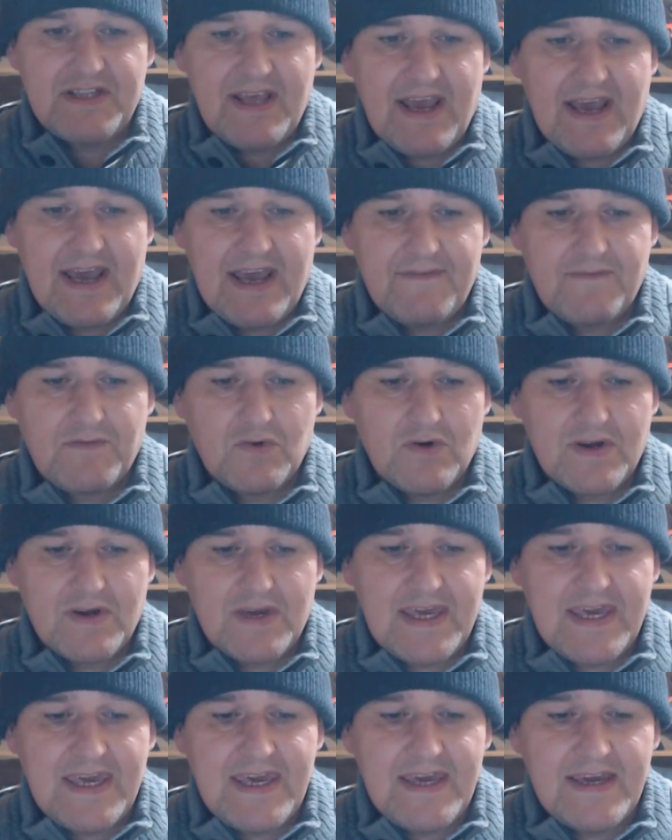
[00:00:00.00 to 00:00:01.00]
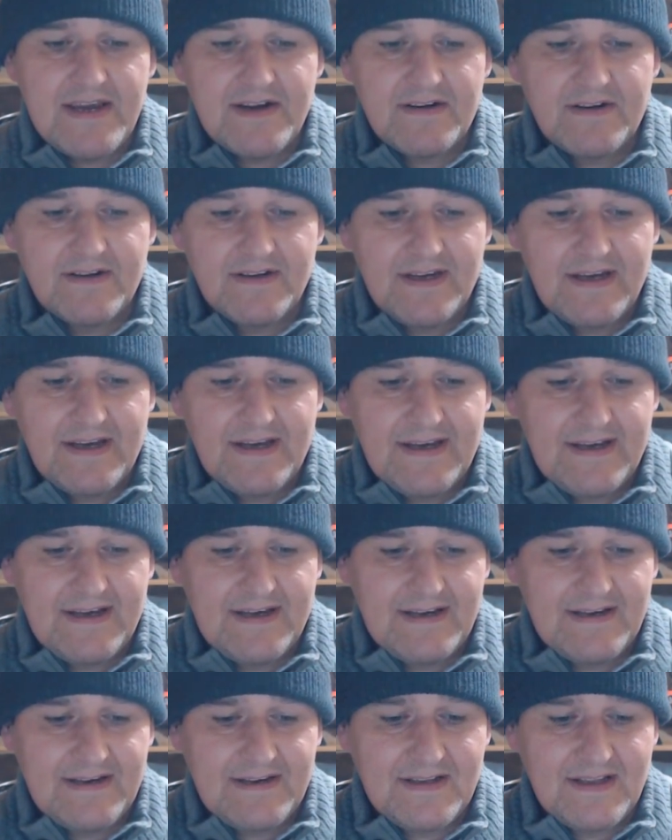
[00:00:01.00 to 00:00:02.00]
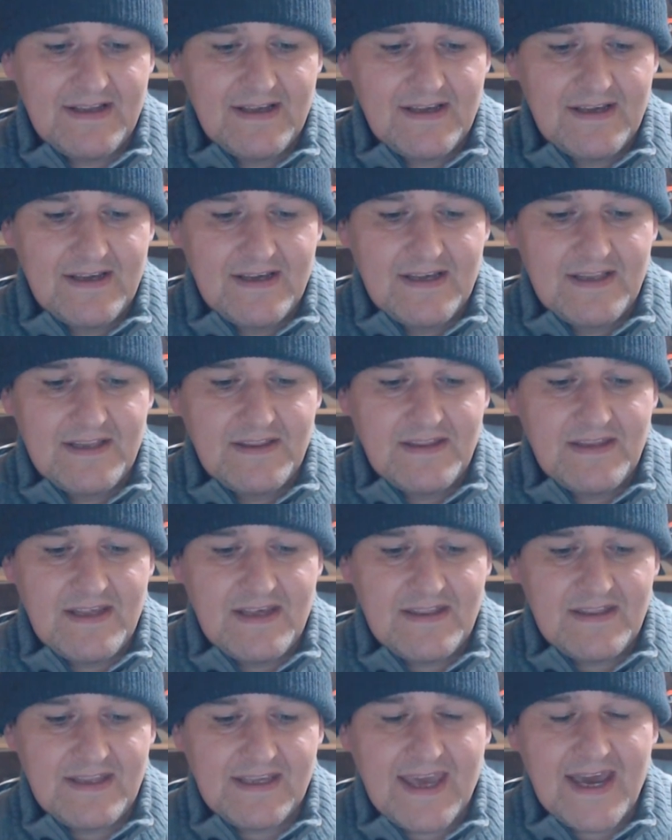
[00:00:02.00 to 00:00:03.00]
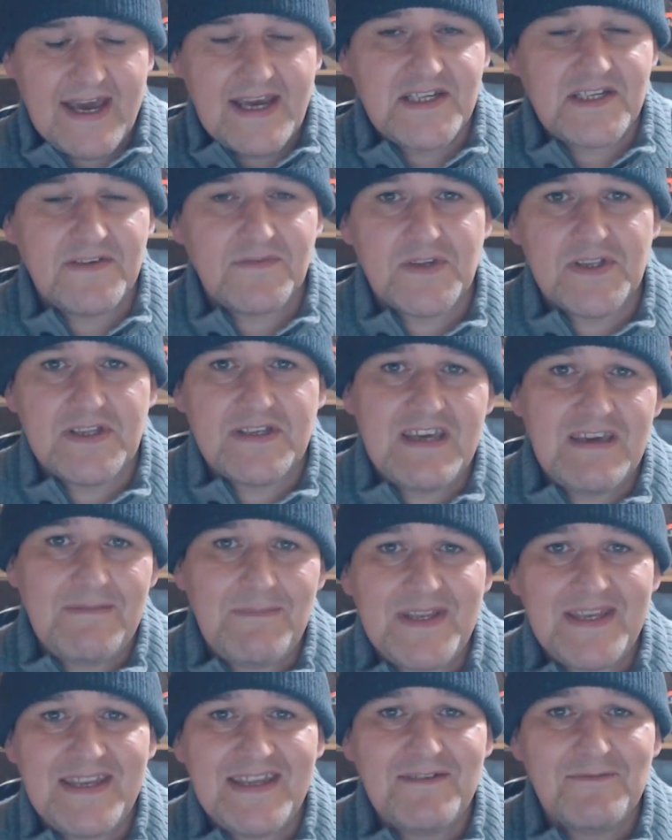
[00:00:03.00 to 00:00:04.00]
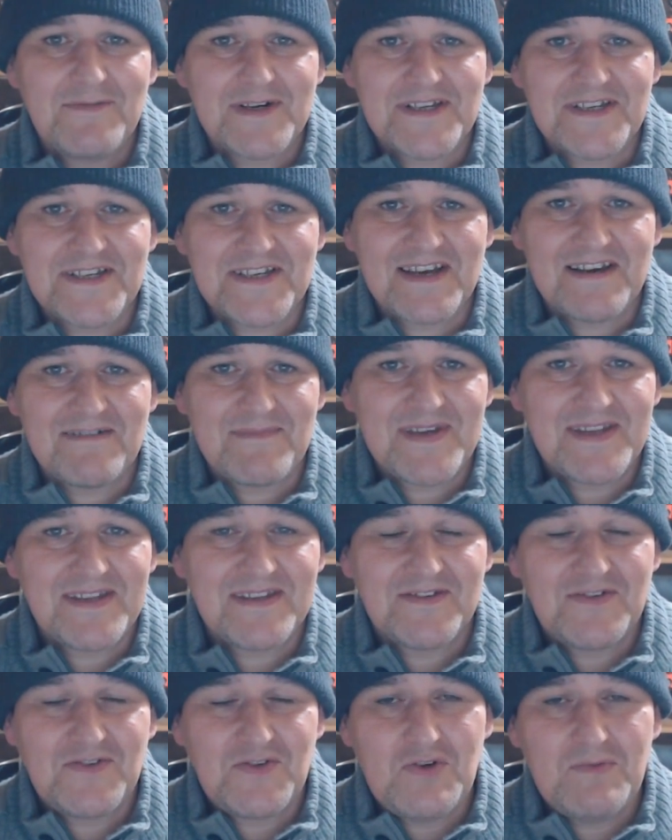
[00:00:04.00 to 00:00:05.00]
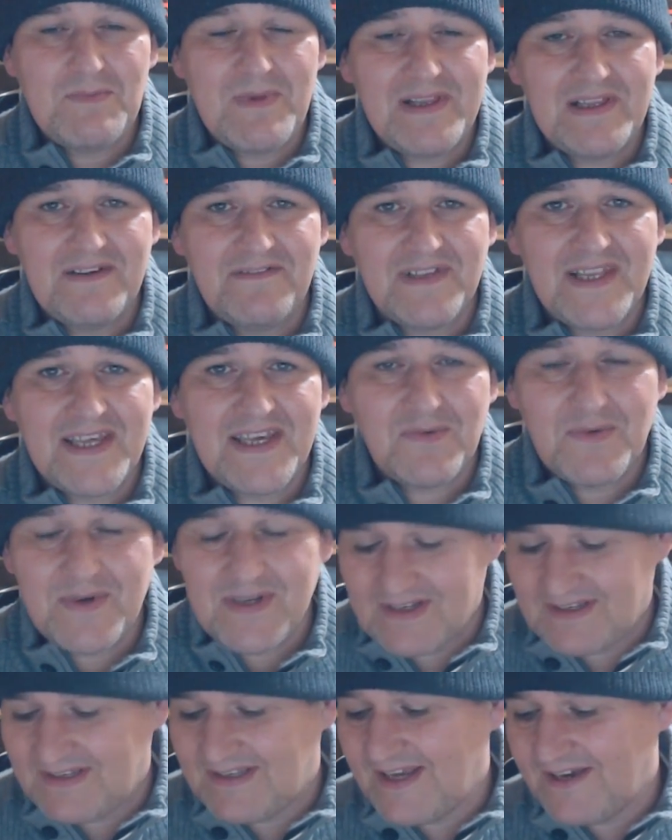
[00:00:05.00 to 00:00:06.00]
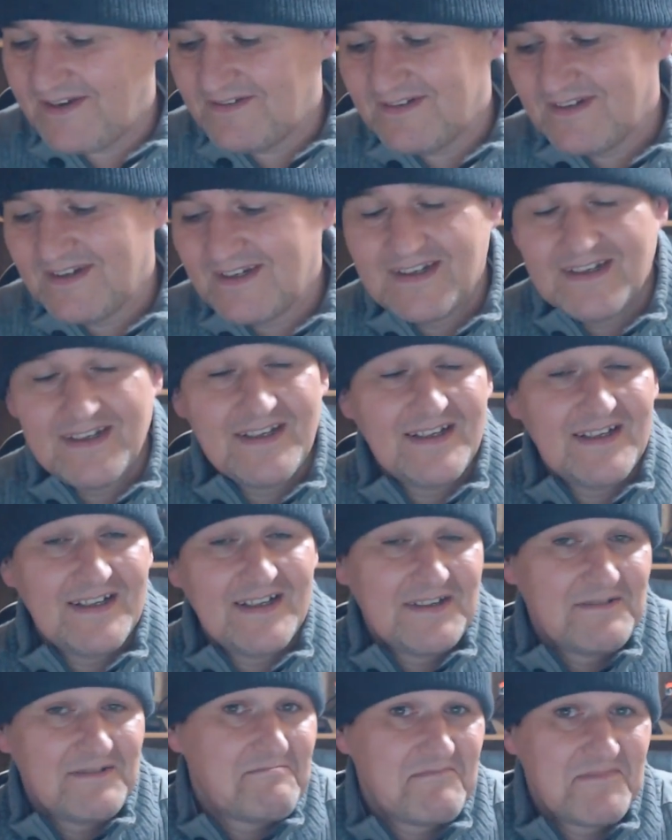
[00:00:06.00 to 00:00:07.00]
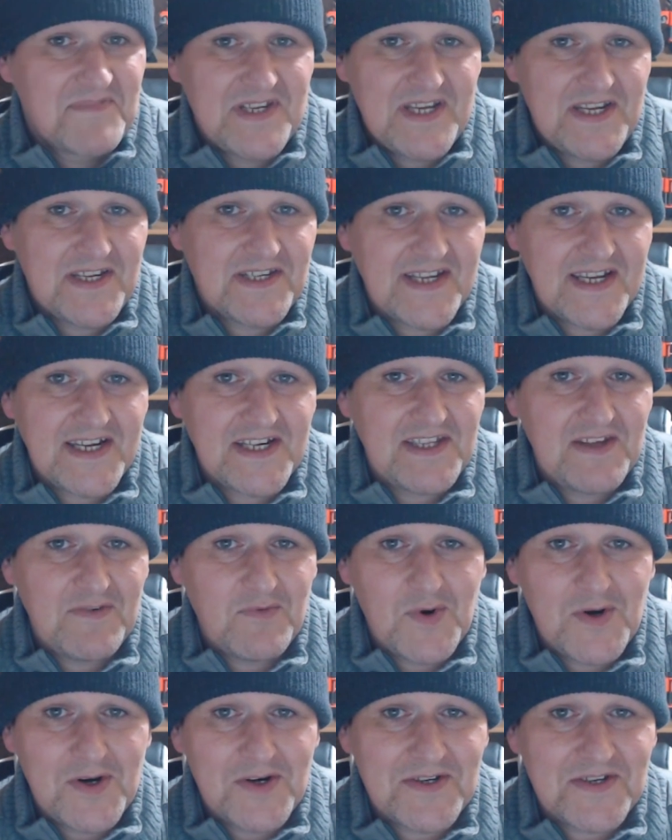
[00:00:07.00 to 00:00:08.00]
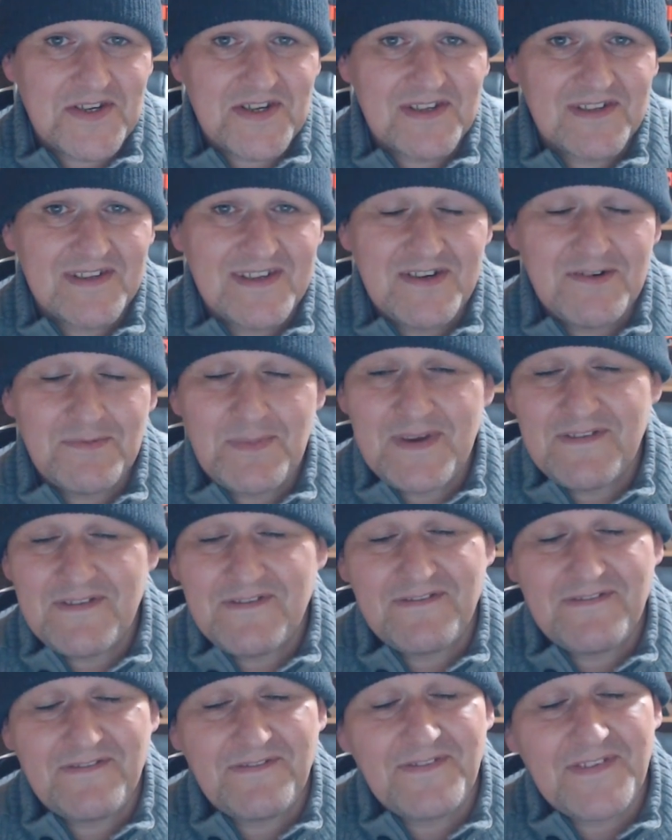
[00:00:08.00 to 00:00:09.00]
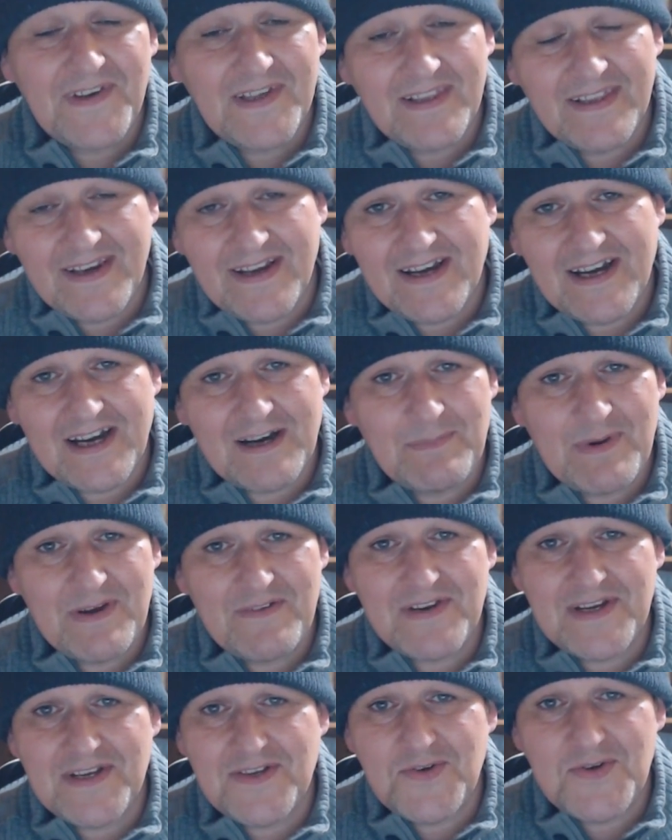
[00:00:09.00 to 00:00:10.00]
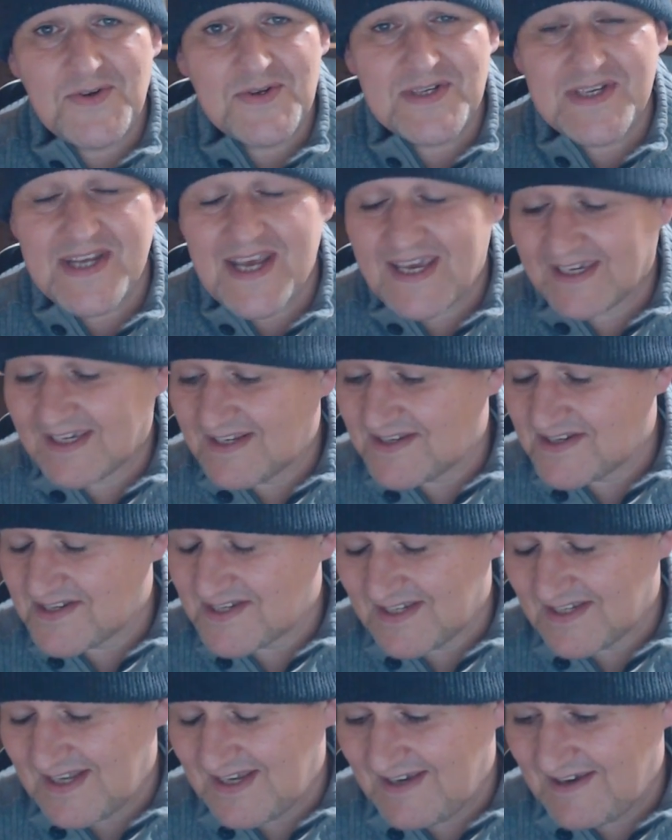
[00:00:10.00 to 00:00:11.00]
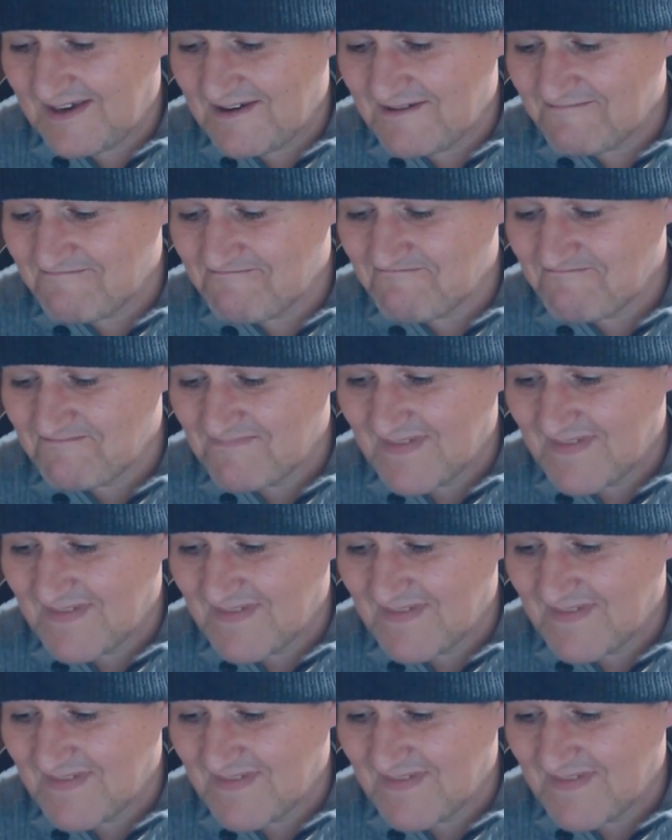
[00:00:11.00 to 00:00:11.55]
that I've got here. The guys that have got the TPD ones, I mean, 2 mil of liquid that, say, 60 watts, you'll be filling it up every 2 seconds. The